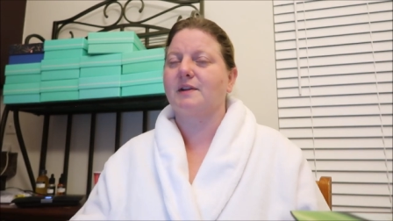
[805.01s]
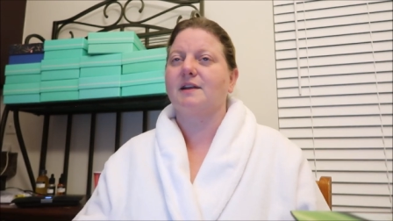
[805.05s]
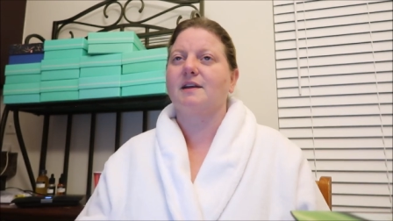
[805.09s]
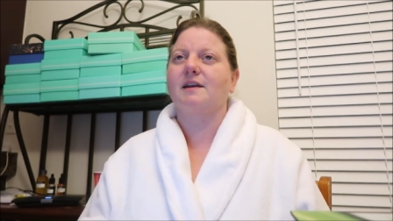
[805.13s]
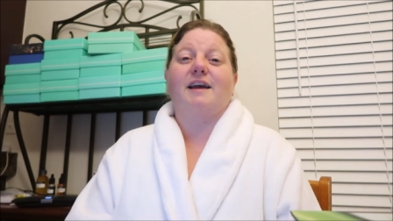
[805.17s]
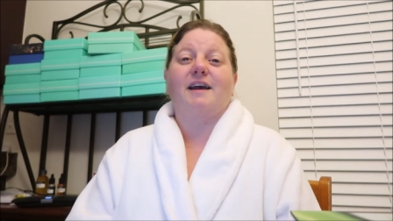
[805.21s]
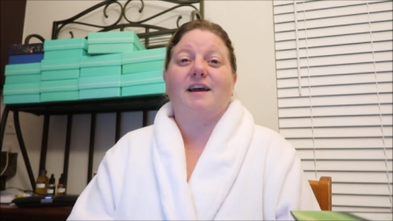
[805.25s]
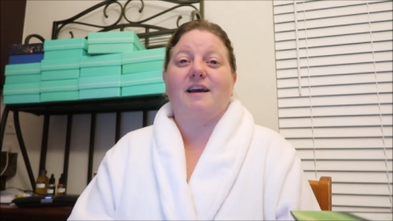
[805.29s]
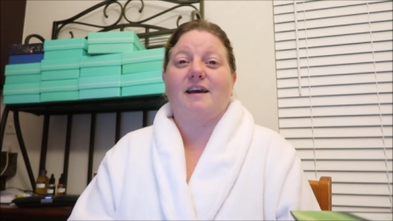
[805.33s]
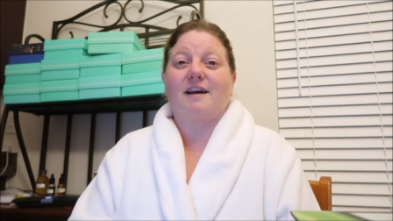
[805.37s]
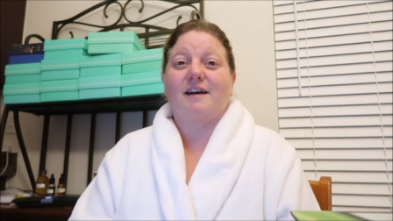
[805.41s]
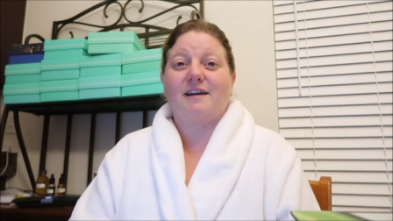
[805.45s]

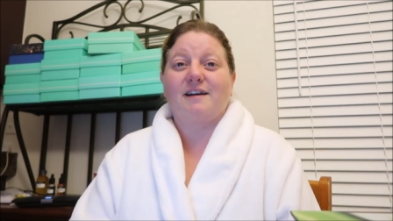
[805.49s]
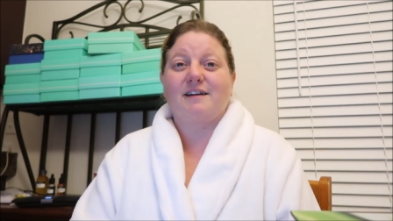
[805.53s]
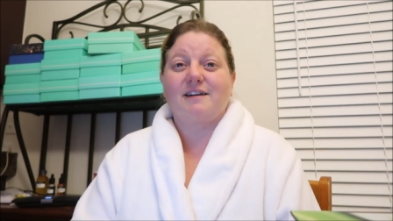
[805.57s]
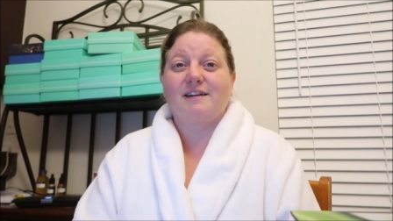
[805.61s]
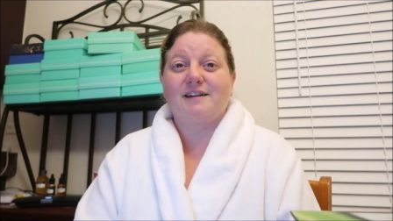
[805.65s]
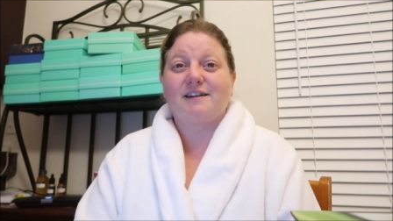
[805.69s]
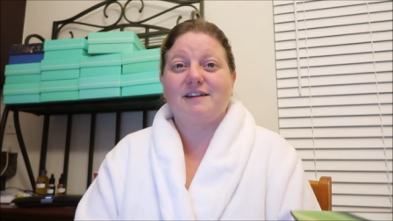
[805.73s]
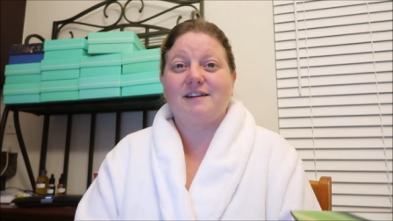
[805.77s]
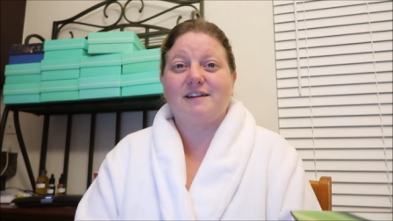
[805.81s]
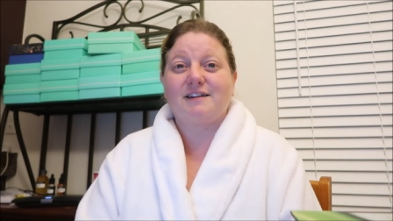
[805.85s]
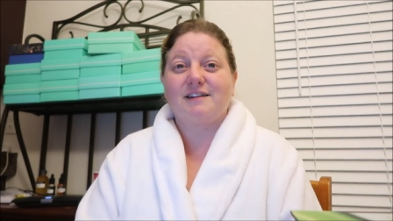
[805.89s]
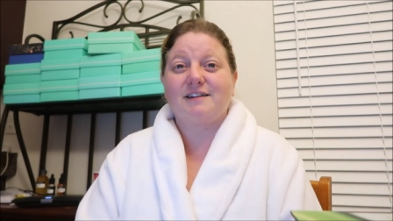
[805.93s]
Yeah,
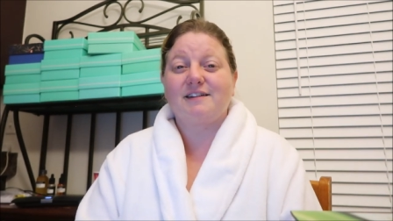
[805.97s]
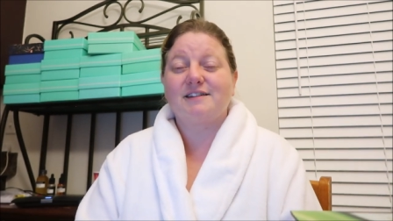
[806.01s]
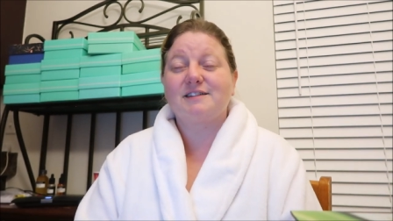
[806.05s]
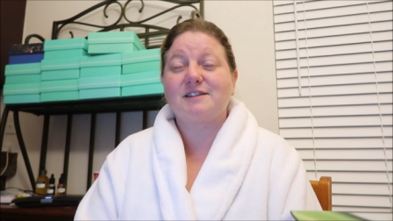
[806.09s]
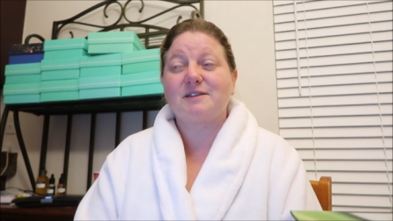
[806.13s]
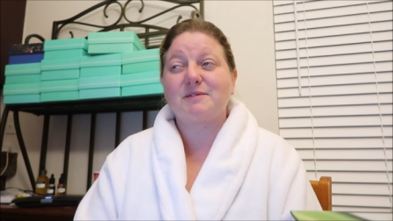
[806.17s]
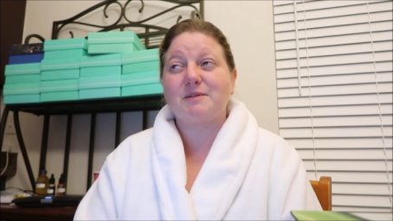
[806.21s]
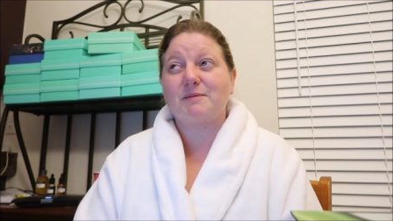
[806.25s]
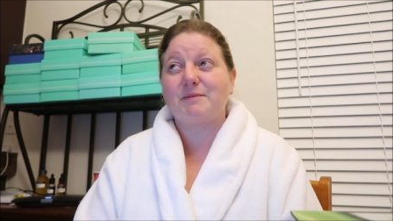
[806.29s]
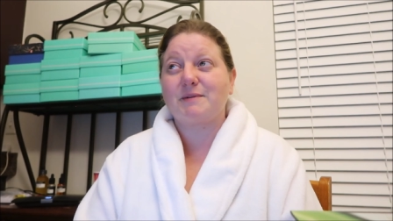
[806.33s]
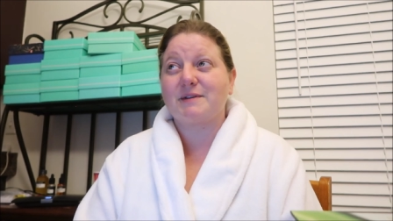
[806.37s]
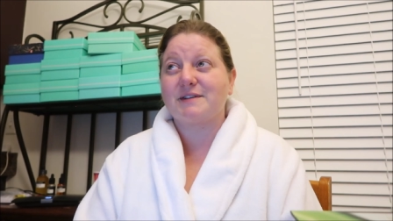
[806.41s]

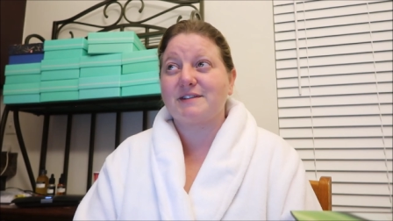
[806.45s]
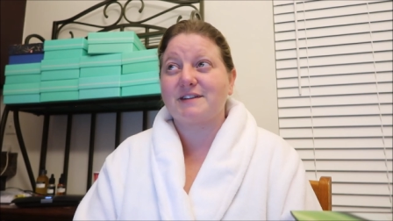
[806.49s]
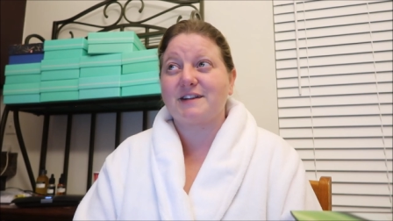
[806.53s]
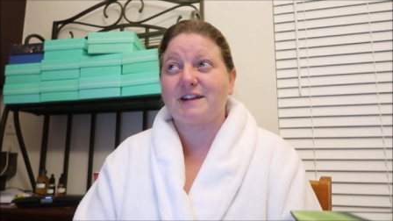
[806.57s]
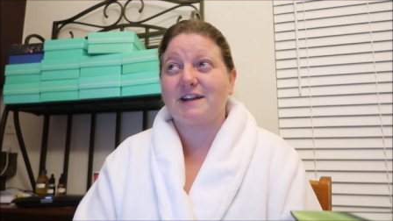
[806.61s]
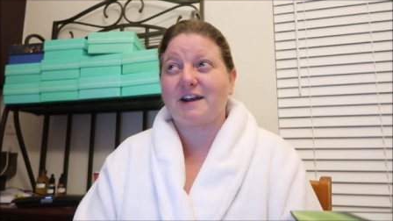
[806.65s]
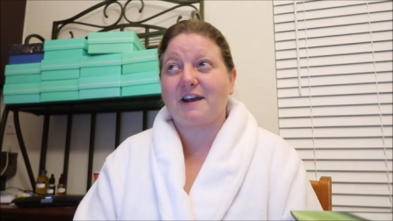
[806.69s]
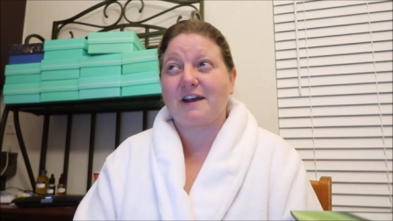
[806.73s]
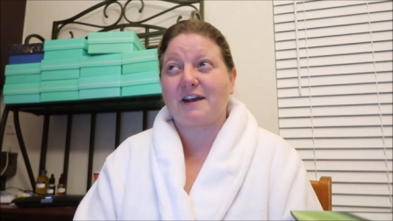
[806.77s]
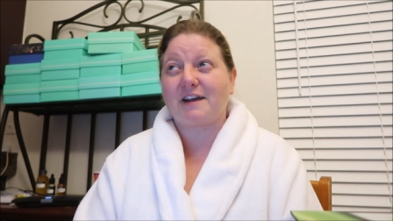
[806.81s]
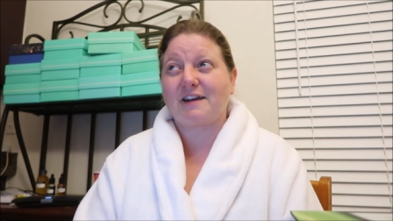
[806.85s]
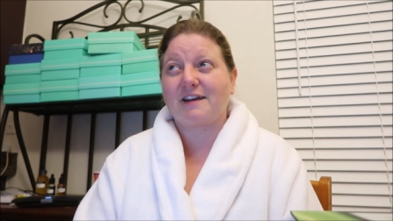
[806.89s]
gonna be
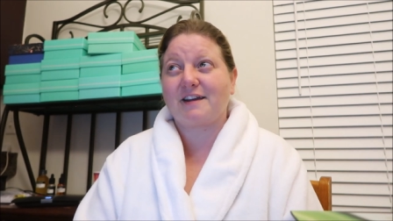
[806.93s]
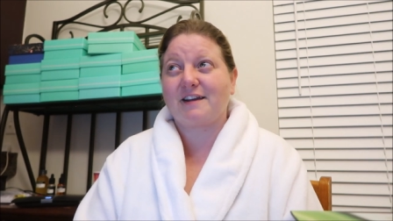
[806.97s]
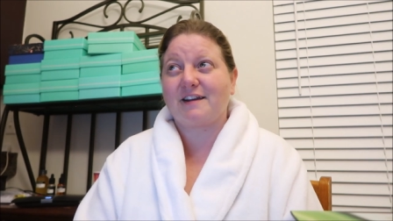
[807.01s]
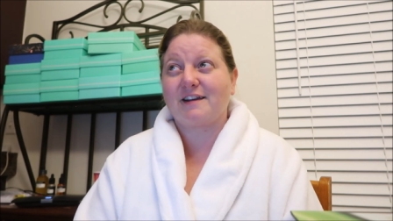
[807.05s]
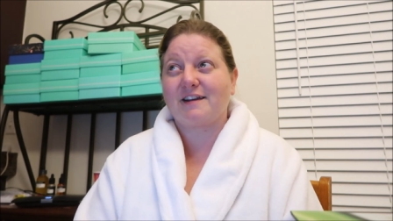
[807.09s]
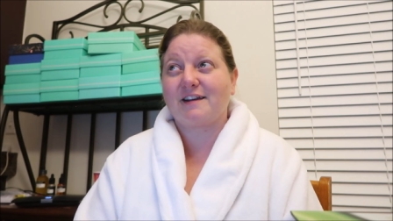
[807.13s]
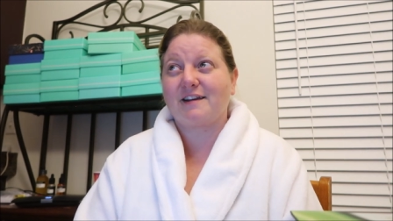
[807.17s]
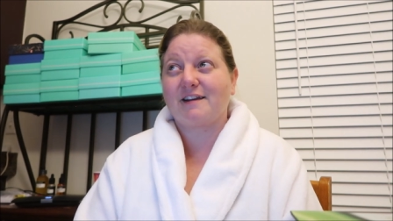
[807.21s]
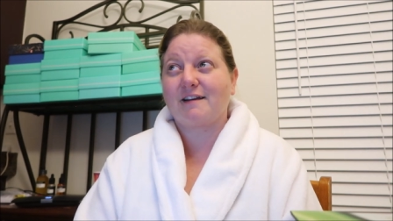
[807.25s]
busy day.